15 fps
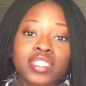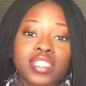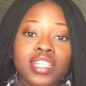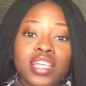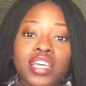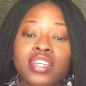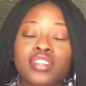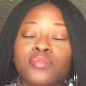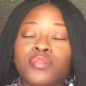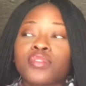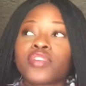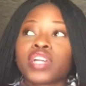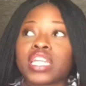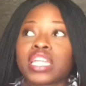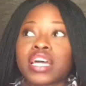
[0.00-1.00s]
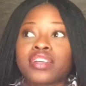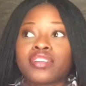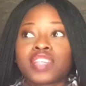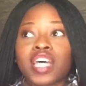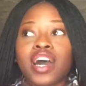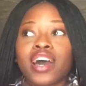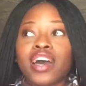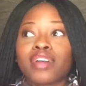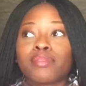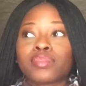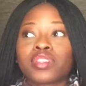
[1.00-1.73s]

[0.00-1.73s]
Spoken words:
today because we were running out of time.